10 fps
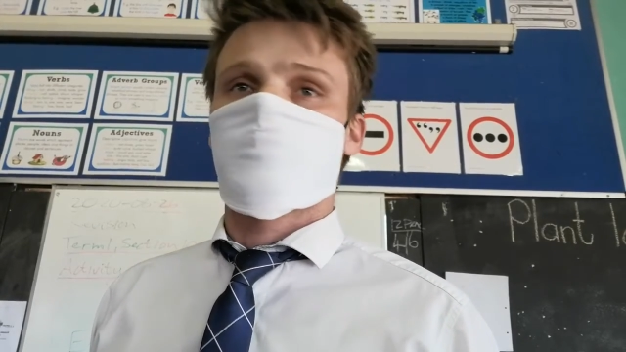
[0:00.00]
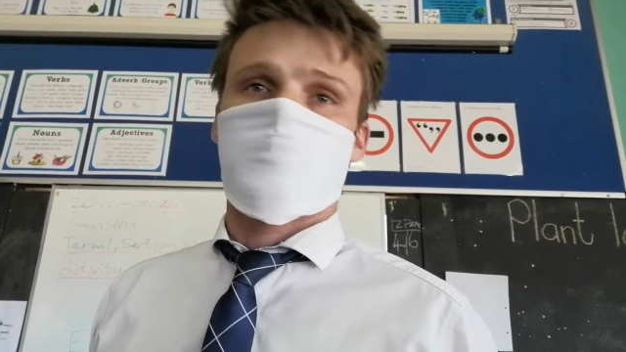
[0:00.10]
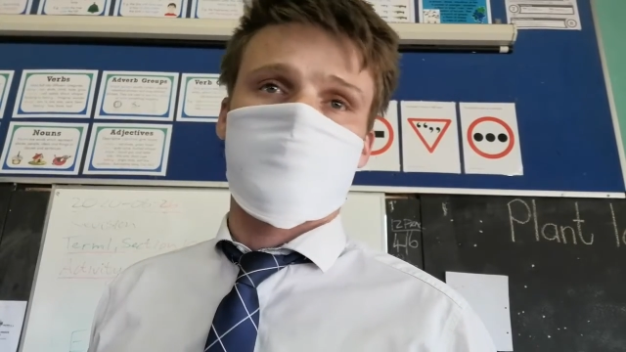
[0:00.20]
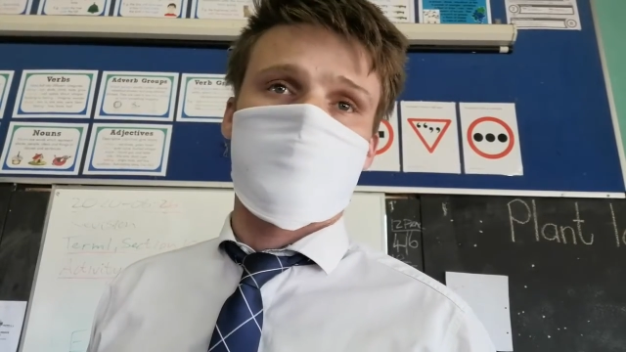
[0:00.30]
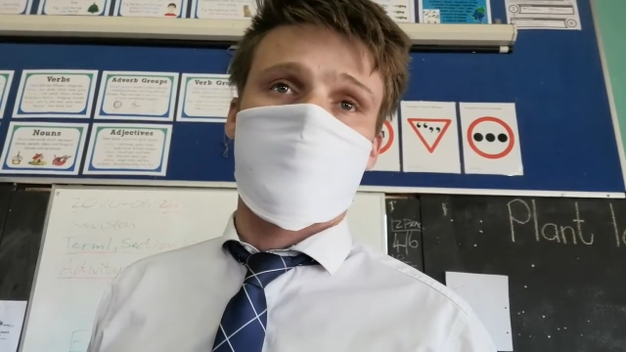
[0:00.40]
you're
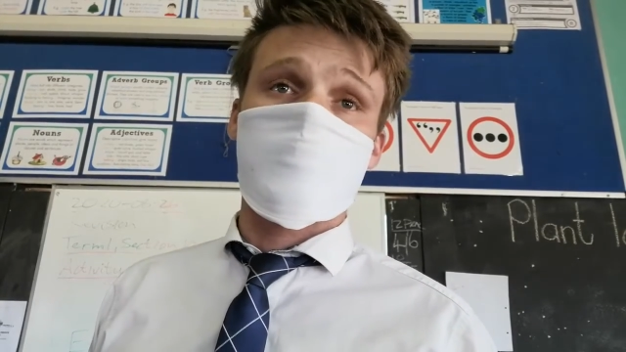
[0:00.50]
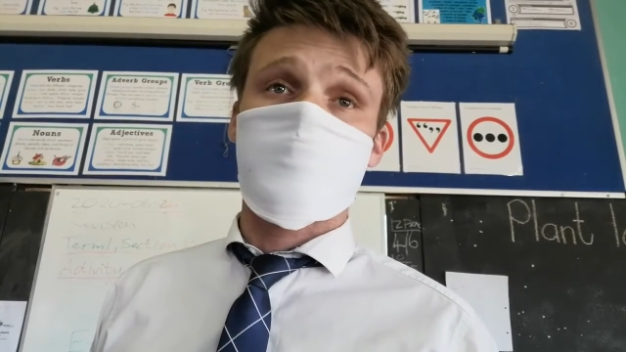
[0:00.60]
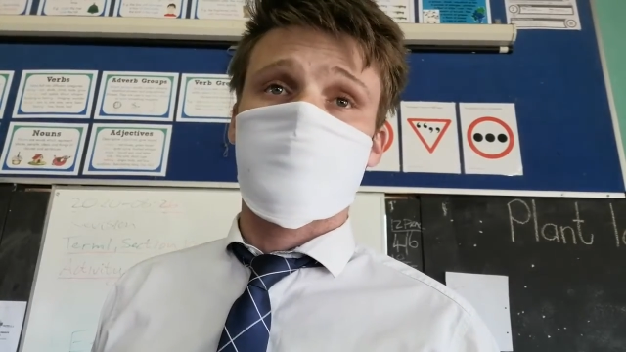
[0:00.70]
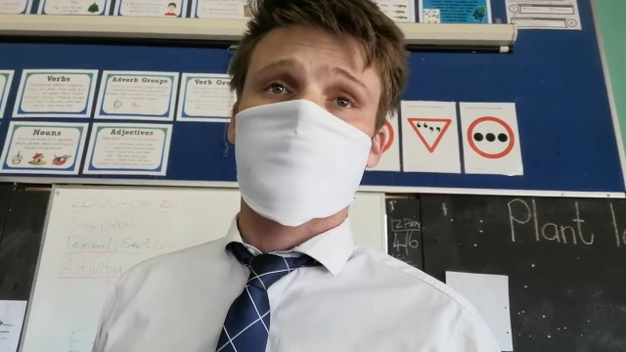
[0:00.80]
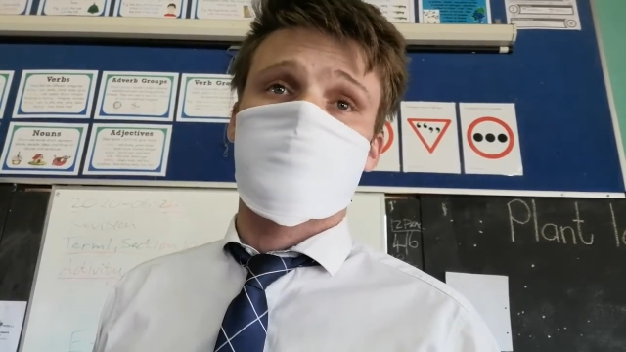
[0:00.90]
not going to know
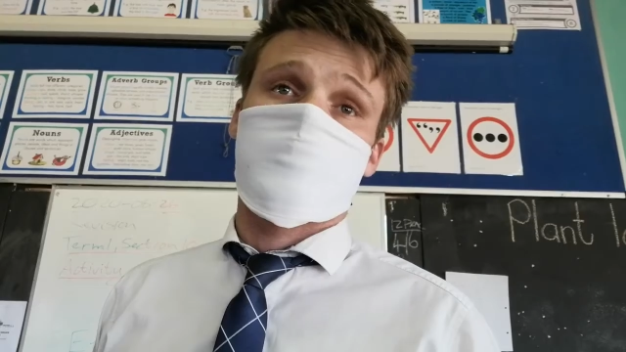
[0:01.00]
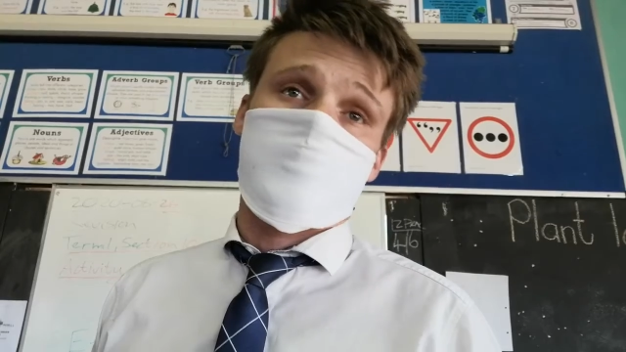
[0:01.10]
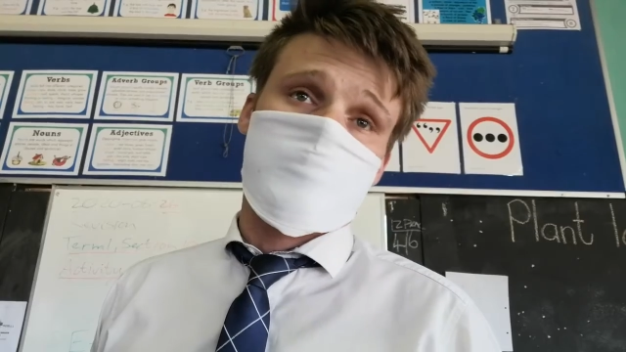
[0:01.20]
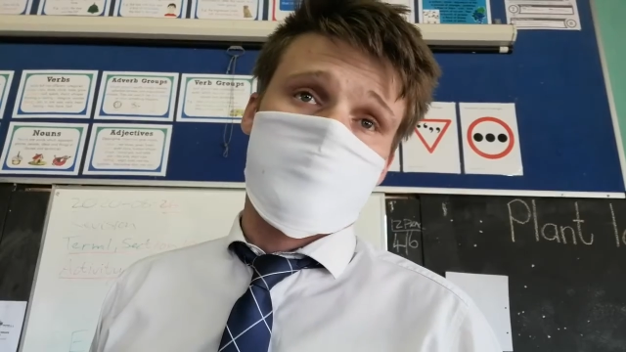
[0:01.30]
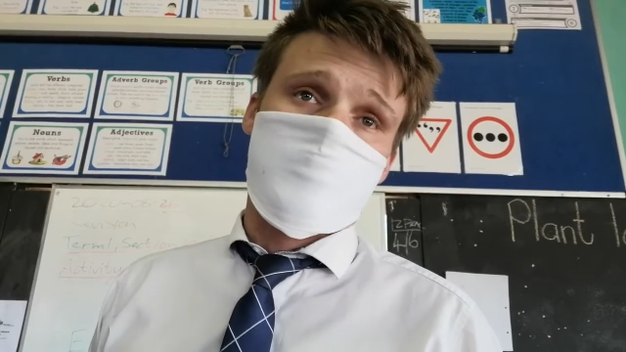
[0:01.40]
that and you're
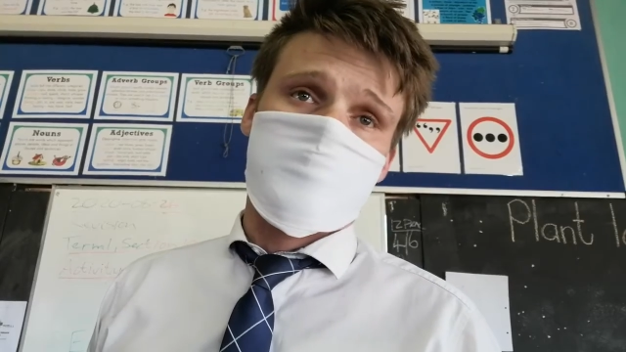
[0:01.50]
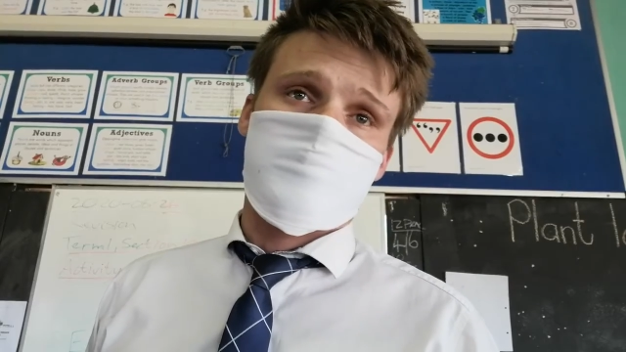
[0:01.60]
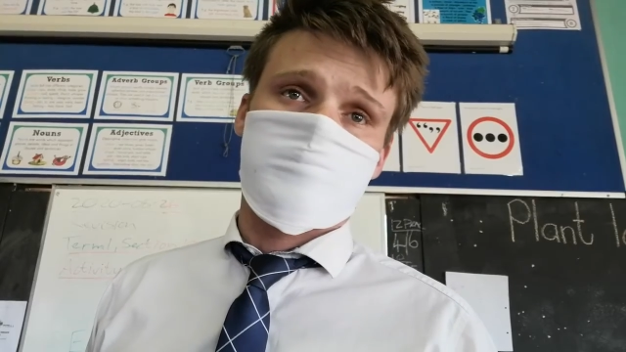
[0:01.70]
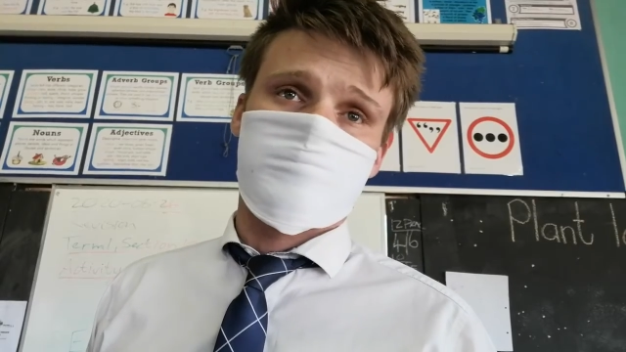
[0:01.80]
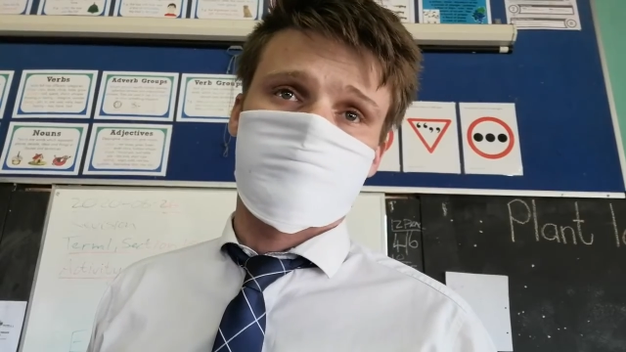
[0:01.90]
going to have a problem.